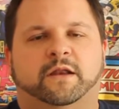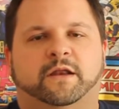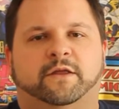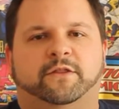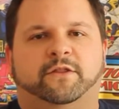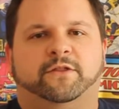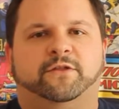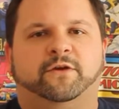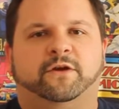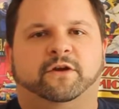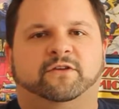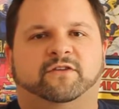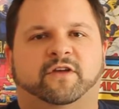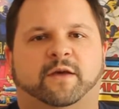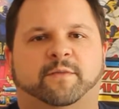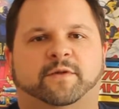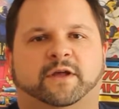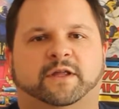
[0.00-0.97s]
Now the third
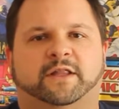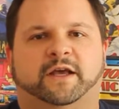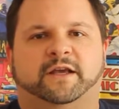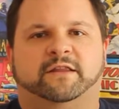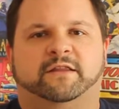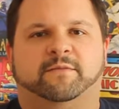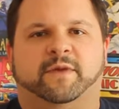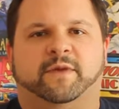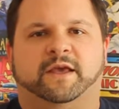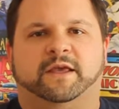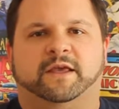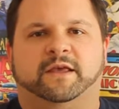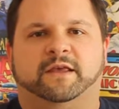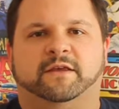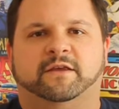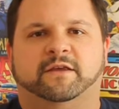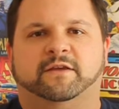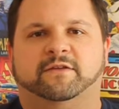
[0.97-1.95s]
example I'd like to make
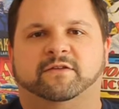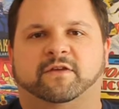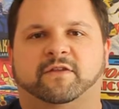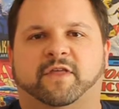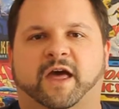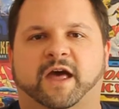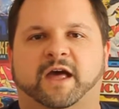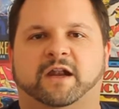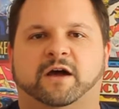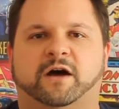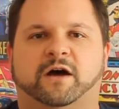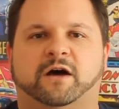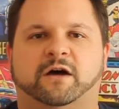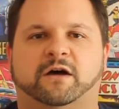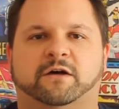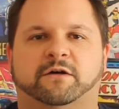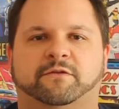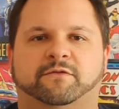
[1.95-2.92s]
is that
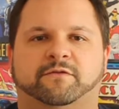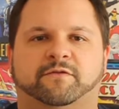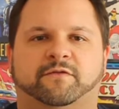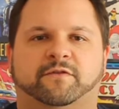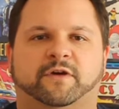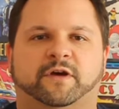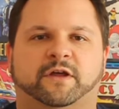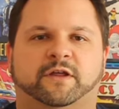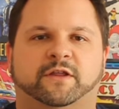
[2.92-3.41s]
of